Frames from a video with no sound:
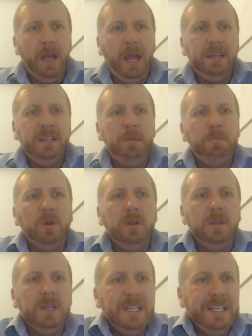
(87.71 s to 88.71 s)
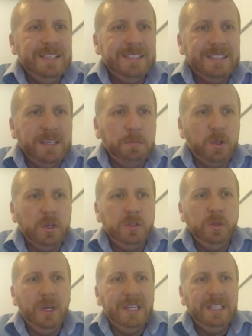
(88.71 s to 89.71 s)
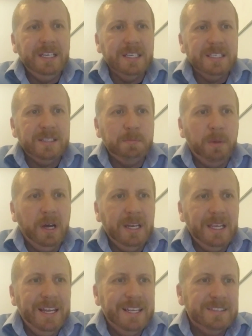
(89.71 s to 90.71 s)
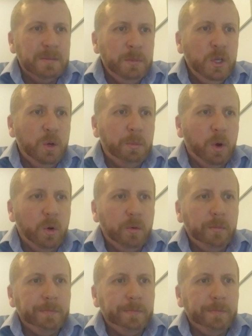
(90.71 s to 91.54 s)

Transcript: A tuple is similar to a list, but it is immutable,